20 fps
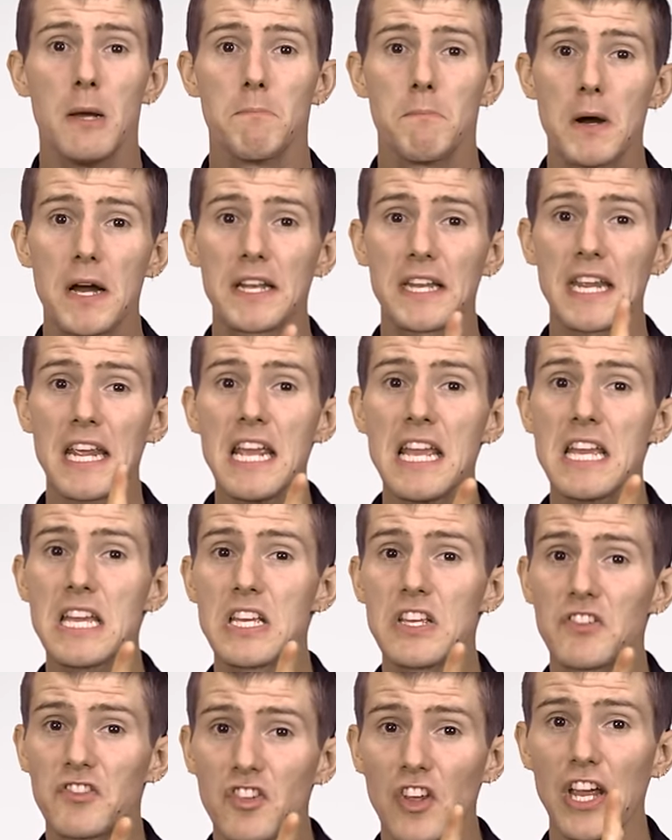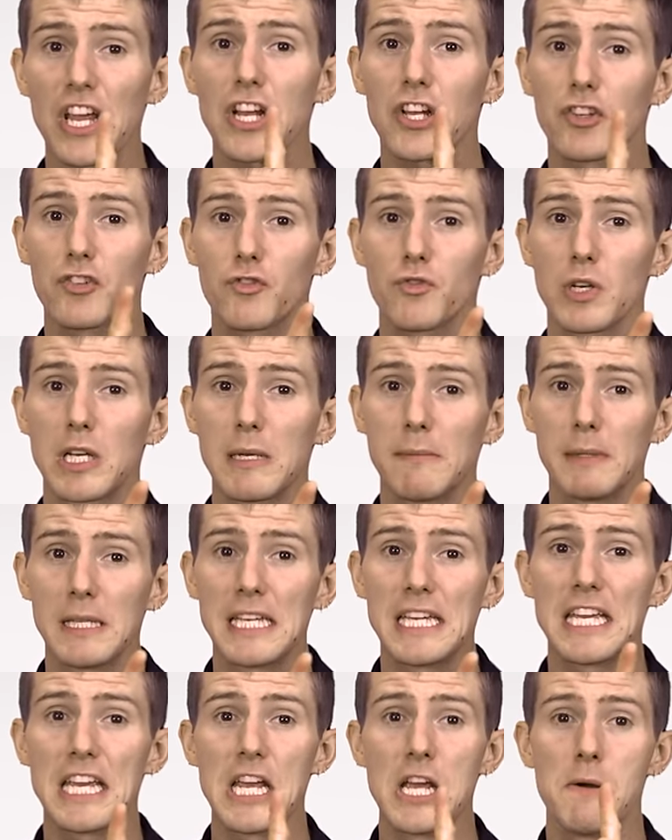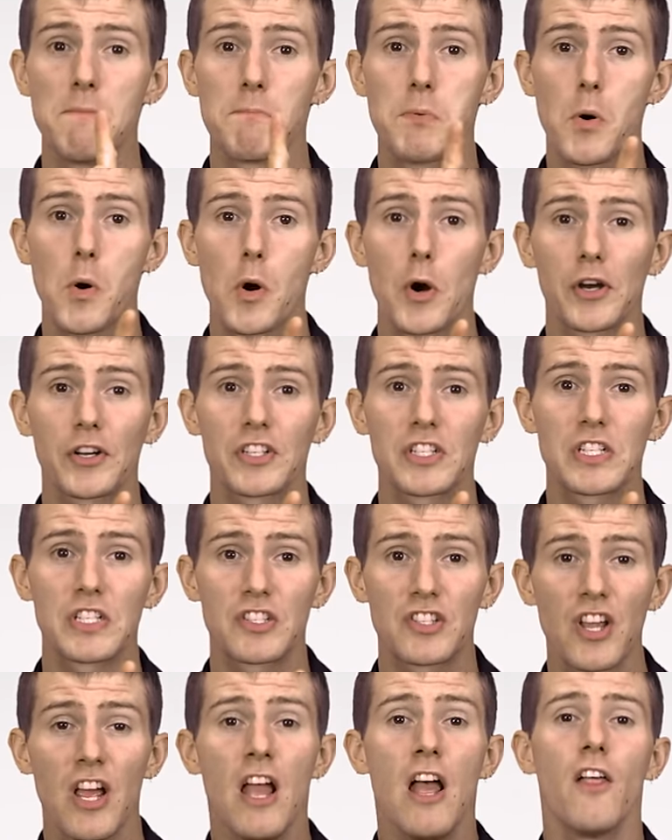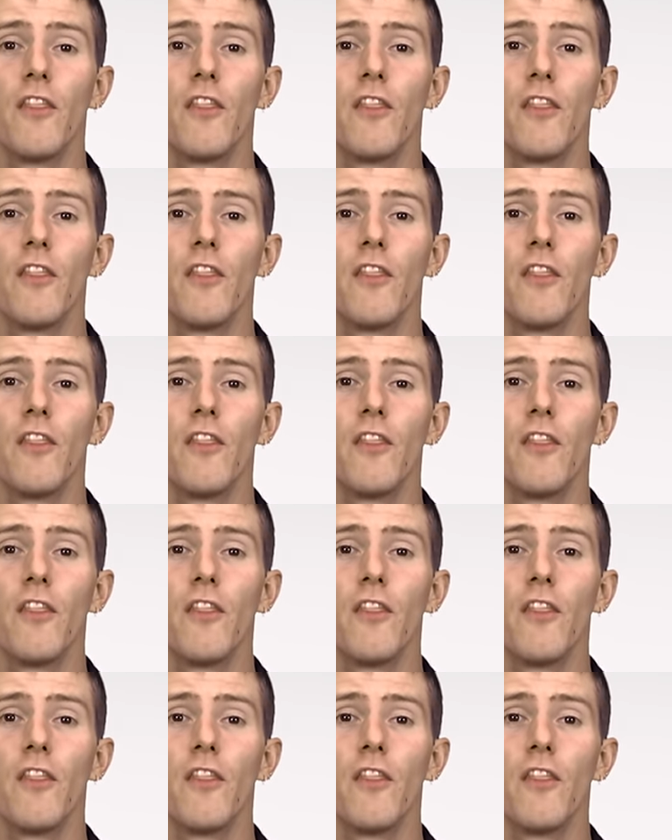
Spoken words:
but is extremely important.